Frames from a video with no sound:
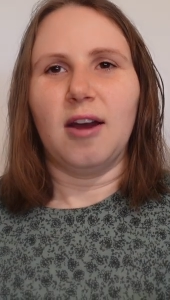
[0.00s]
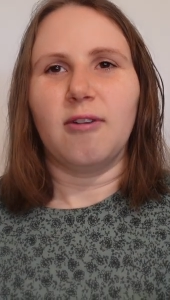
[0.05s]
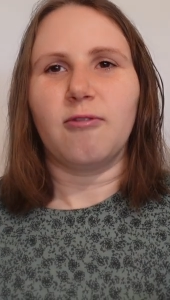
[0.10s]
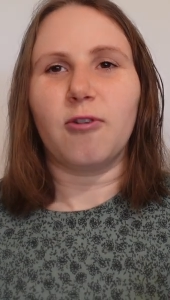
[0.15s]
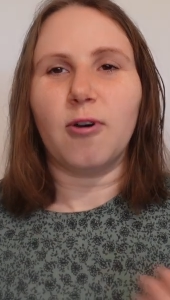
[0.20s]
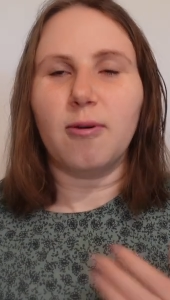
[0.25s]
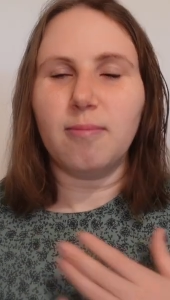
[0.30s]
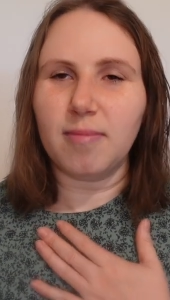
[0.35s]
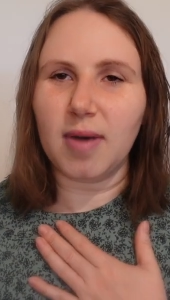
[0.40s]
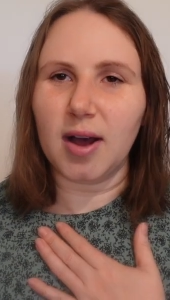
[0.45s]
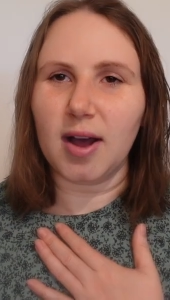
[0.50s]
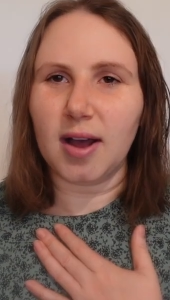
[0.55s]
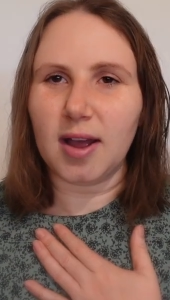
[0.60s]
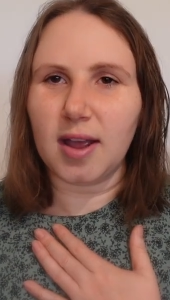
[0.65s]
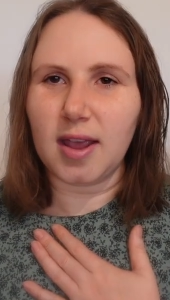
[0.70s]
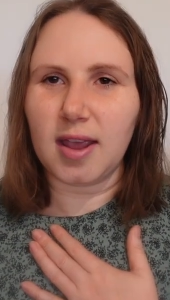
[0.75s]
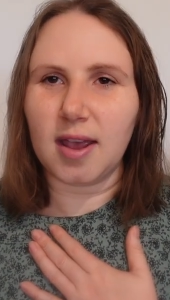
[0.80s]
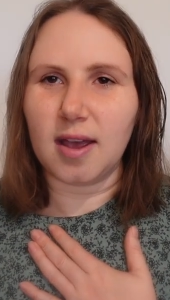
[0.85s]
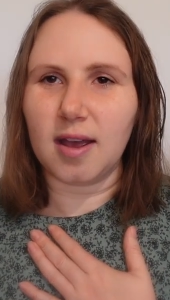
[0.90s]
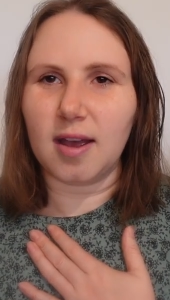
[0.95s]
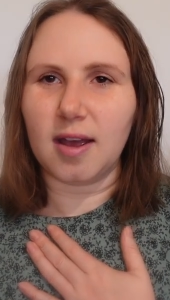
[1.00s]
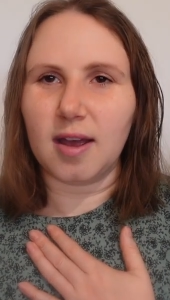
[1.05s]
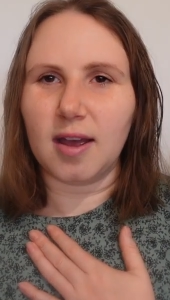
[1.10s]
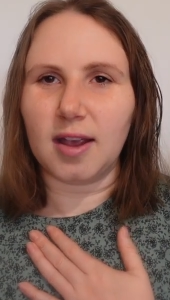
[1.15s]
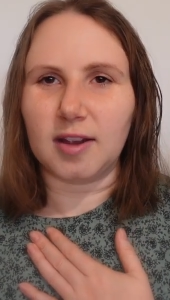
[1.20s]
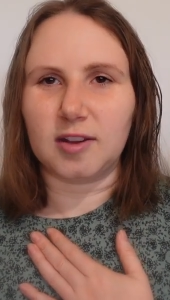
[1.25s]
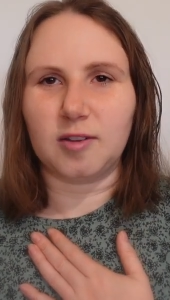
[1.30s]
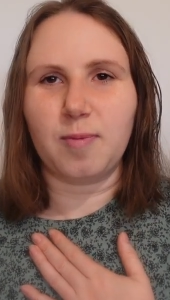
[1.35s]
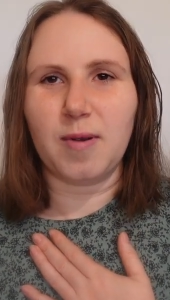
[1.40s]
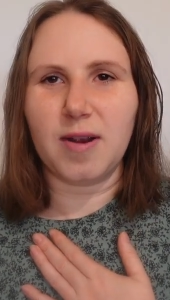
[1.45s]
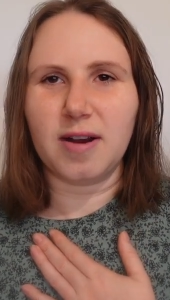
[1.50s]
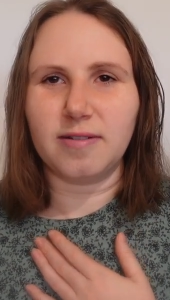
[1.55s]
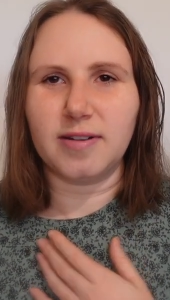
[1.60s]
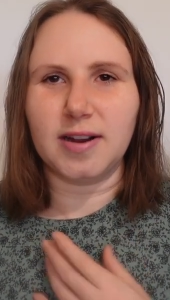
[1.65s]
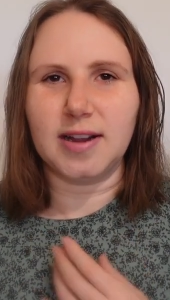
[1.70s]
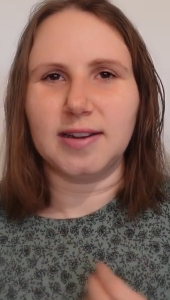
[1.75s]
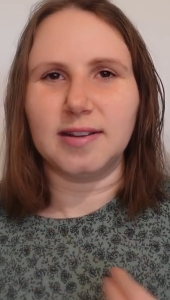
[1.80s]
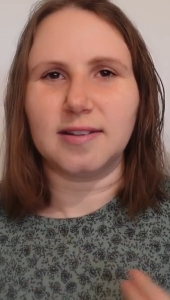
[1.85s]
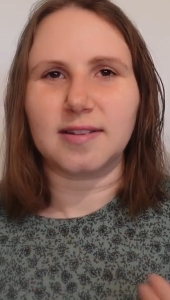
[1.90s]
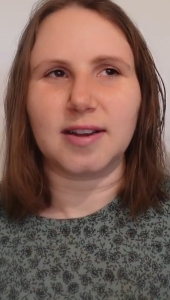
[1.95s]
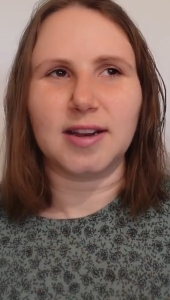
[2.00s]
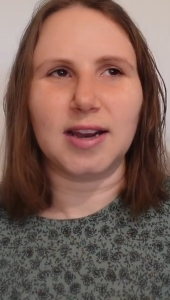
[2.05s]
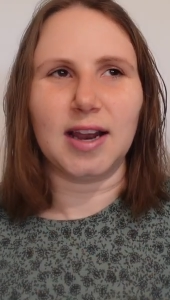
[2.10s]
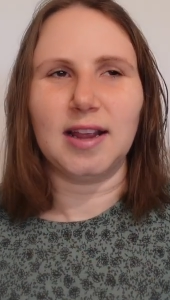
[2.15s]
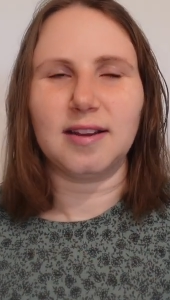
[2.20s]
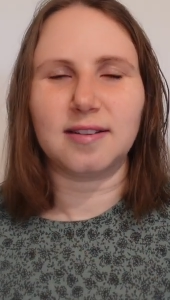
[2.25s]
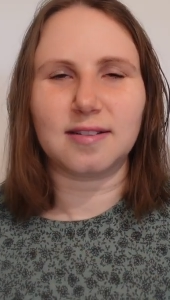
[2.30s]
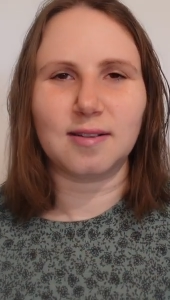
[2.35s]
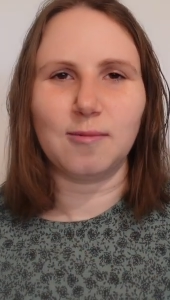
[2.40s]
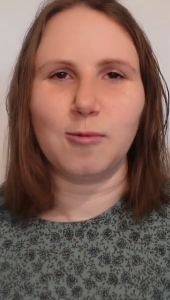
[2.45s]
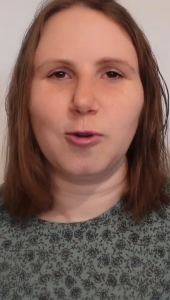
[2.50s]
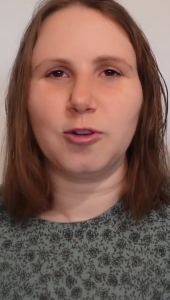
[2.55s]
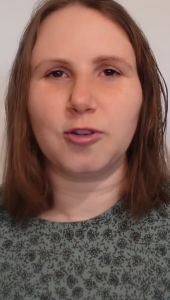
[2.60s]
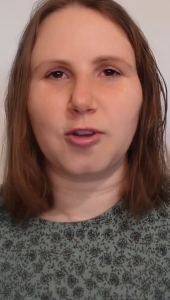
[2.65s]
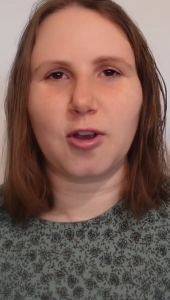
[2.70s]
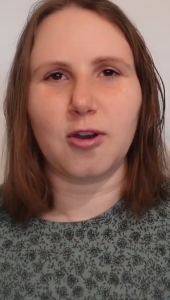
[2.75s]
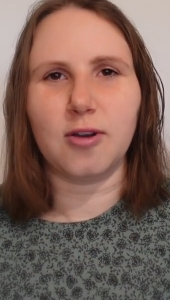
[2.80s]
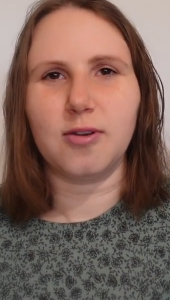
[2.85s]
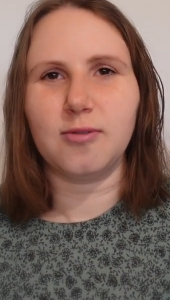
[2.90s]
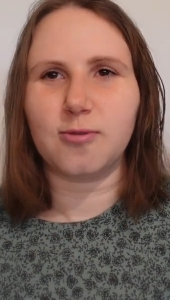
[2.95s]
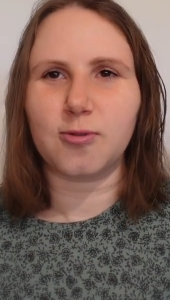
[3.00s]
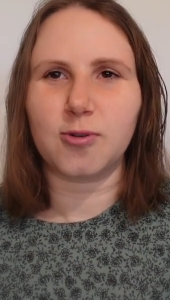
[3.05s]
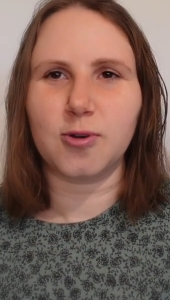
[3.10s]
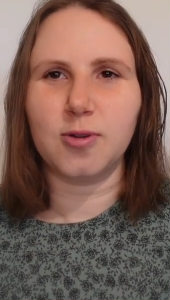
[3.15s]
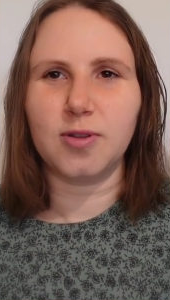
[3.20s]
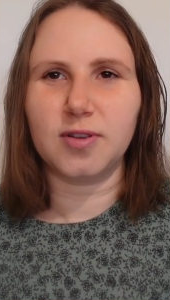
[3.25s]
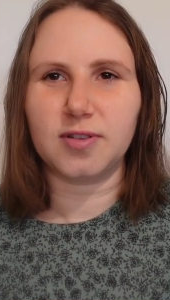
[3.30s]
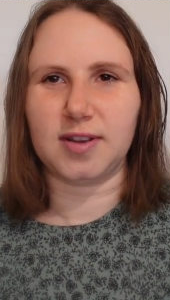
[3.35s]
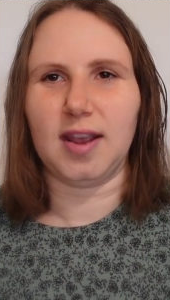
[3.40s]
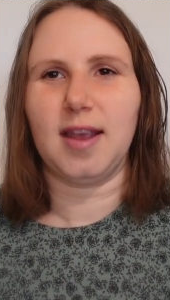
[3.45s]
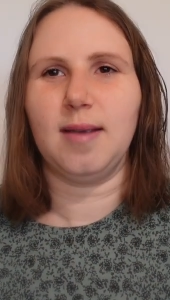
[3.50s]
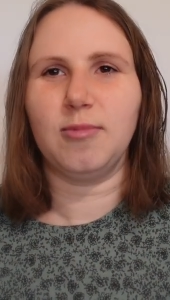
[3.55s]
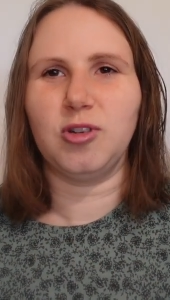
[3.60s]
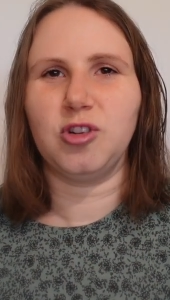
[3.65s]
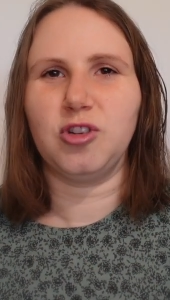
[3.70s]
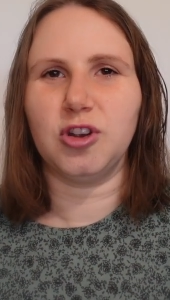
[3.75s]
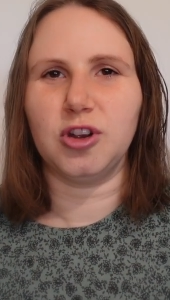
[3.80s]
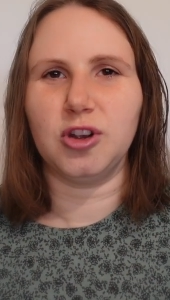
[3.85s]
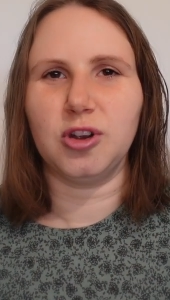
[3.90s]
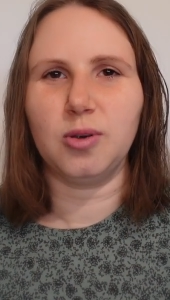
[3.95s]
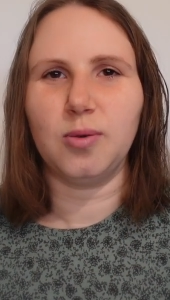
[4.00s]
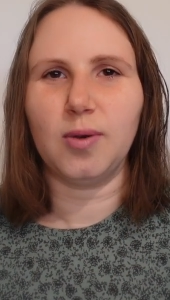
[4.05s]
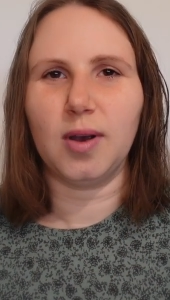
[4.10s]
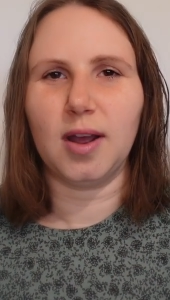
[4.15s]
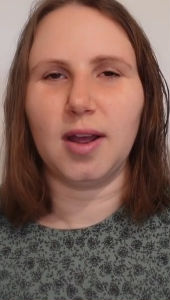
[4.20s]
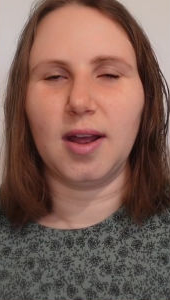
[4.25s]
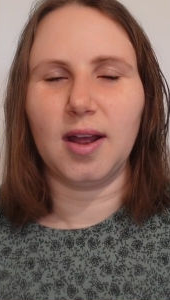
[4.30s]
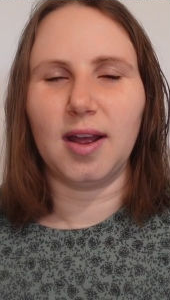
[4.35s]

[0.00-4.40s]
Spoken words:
from my experience, unless someone's going through the same as you,